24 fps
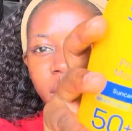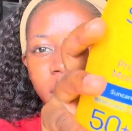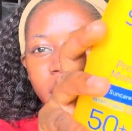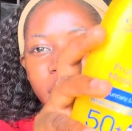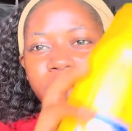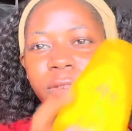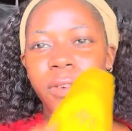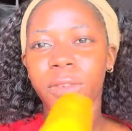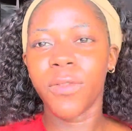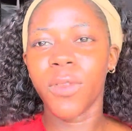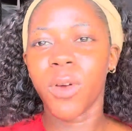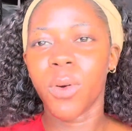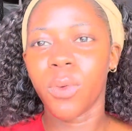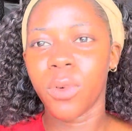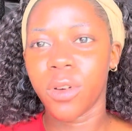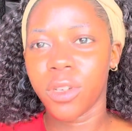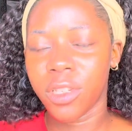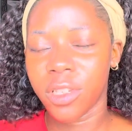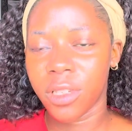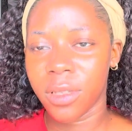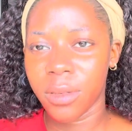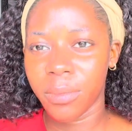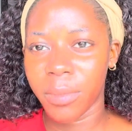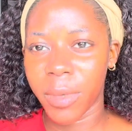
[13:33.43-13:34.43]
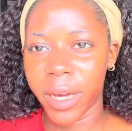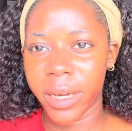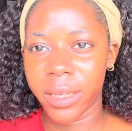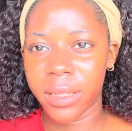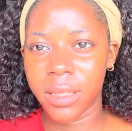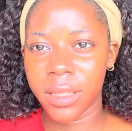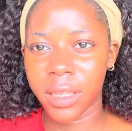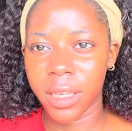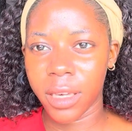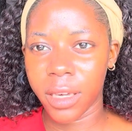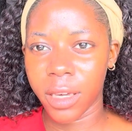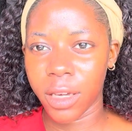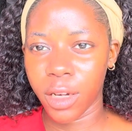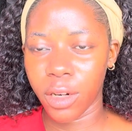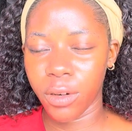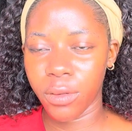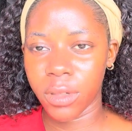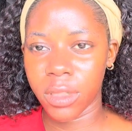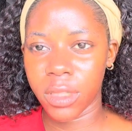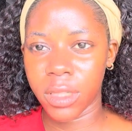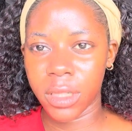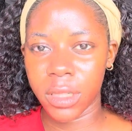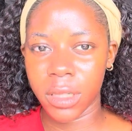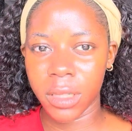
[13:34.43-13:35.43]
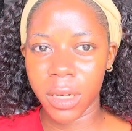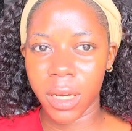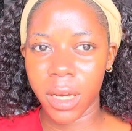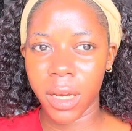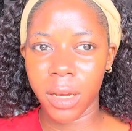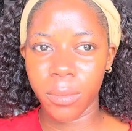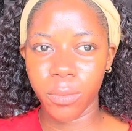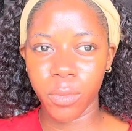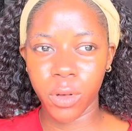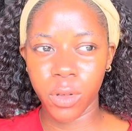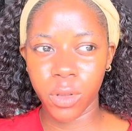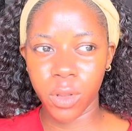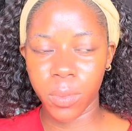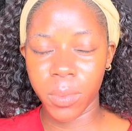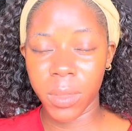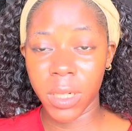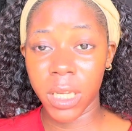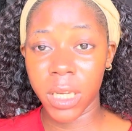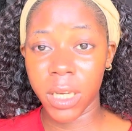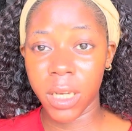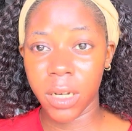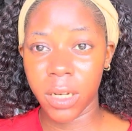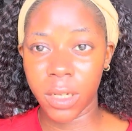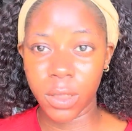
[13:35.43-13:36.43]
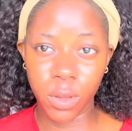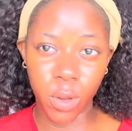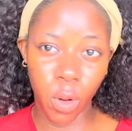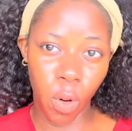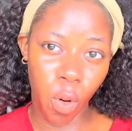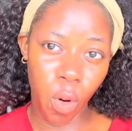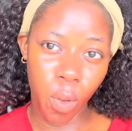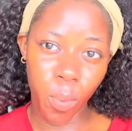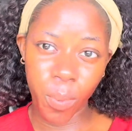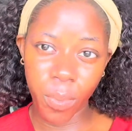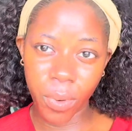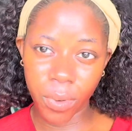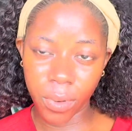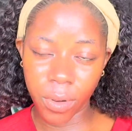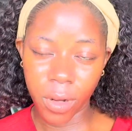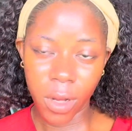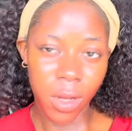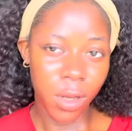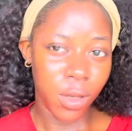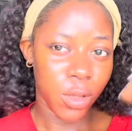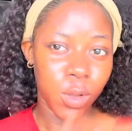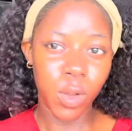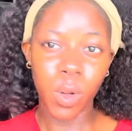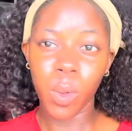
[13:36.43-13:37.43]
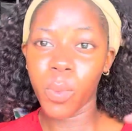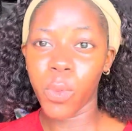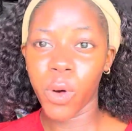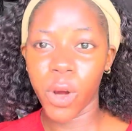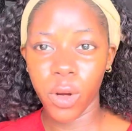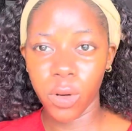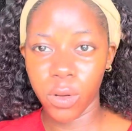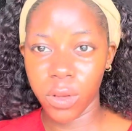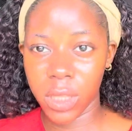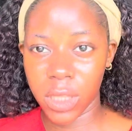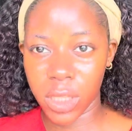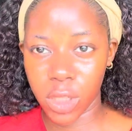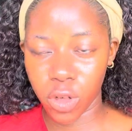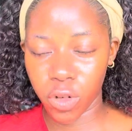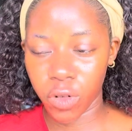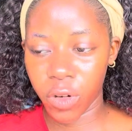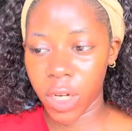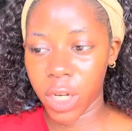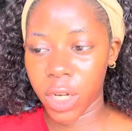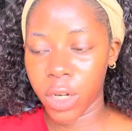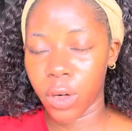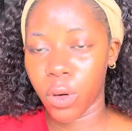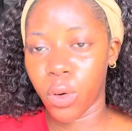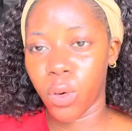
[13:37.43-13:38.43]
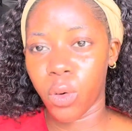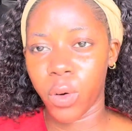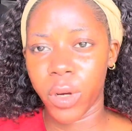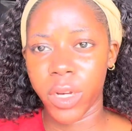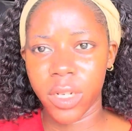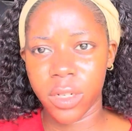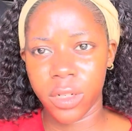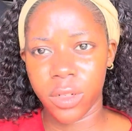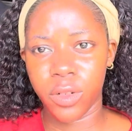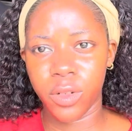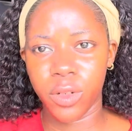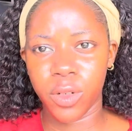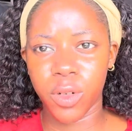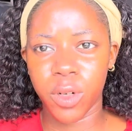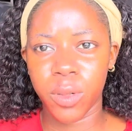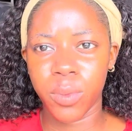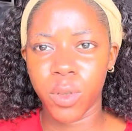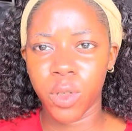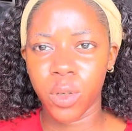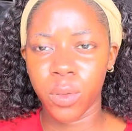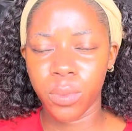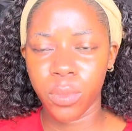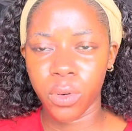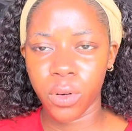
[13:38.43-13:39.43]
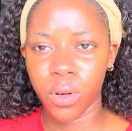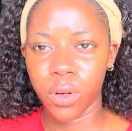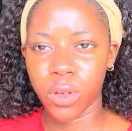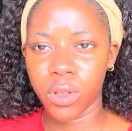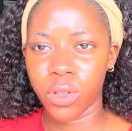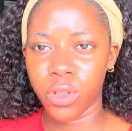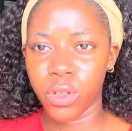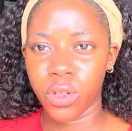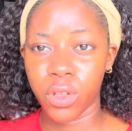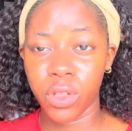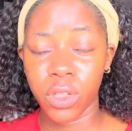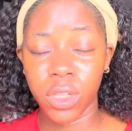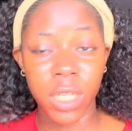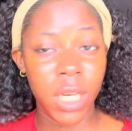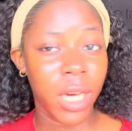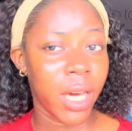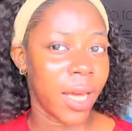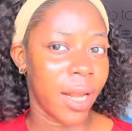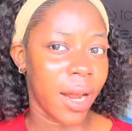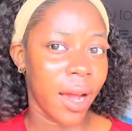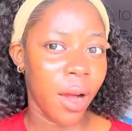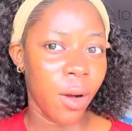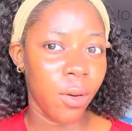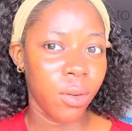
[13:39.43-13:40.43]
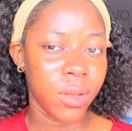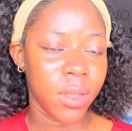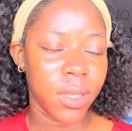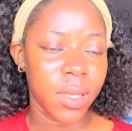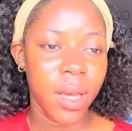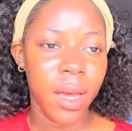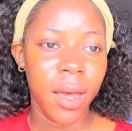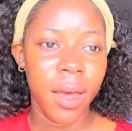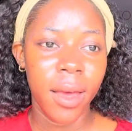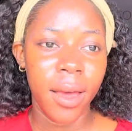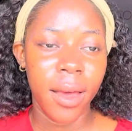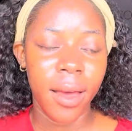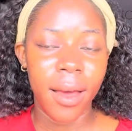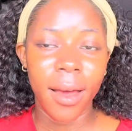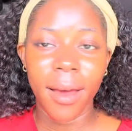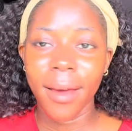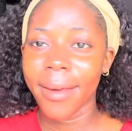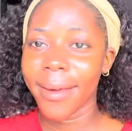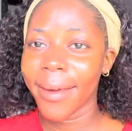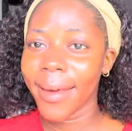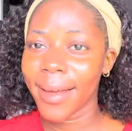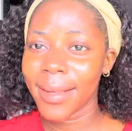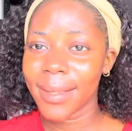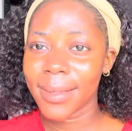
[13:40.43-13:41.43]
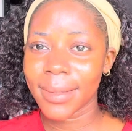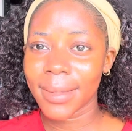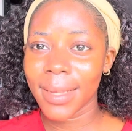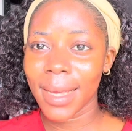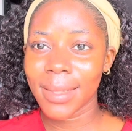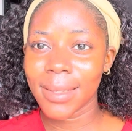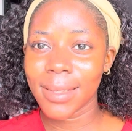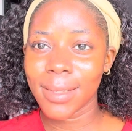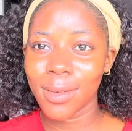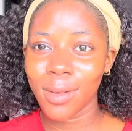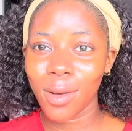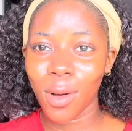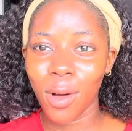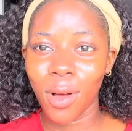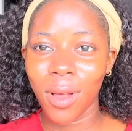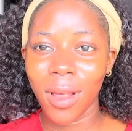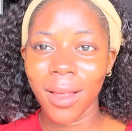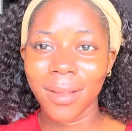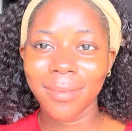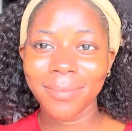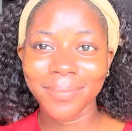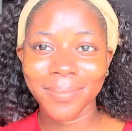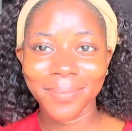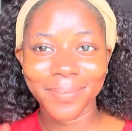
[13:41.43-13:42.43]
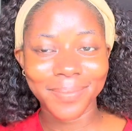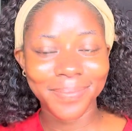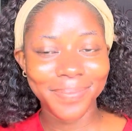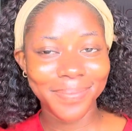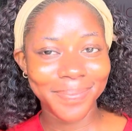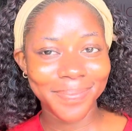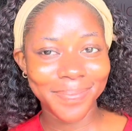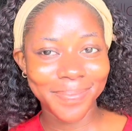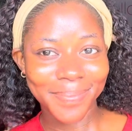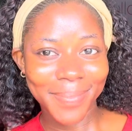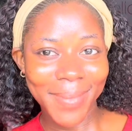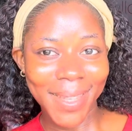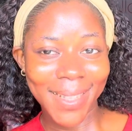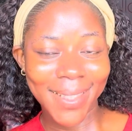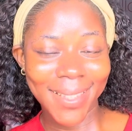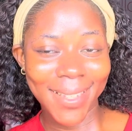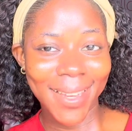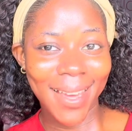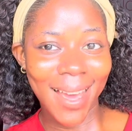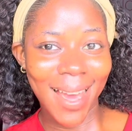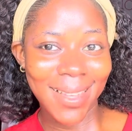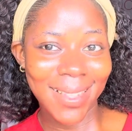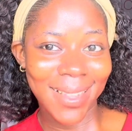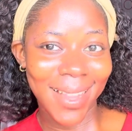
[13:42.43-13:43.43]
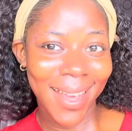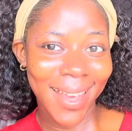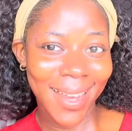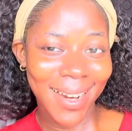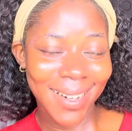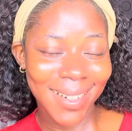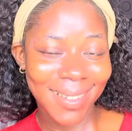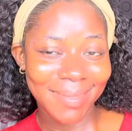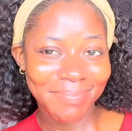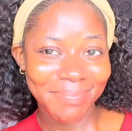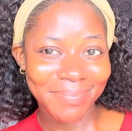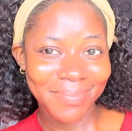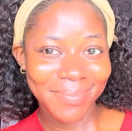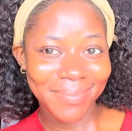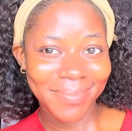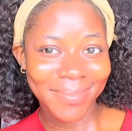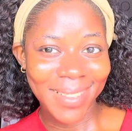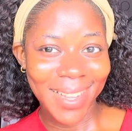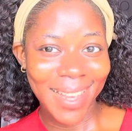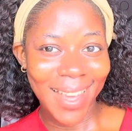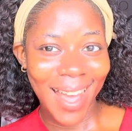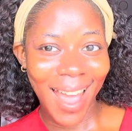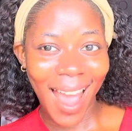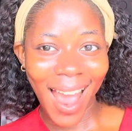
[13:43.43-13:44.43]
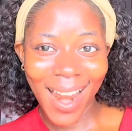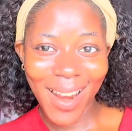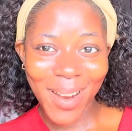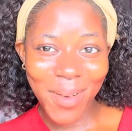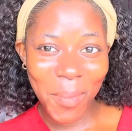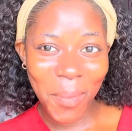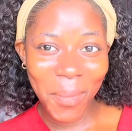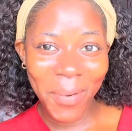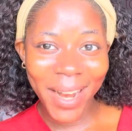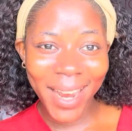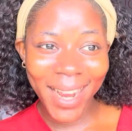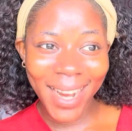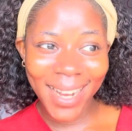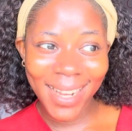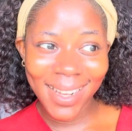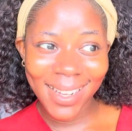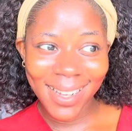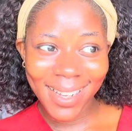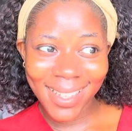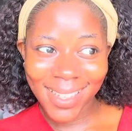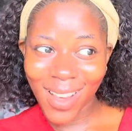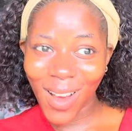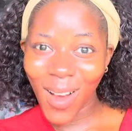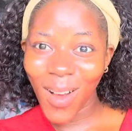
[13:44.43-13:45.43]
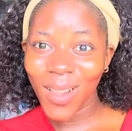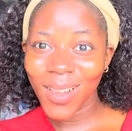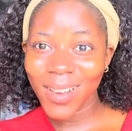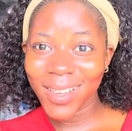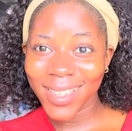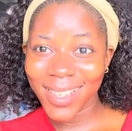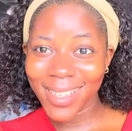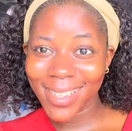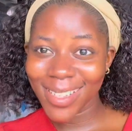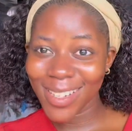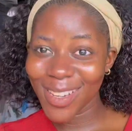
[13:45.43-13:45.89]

if you've not watched my skincare routine i am going to be linking it up somewhere on the screen or in the description box just check it out yes that is all see you guys later bye i look pretty as always as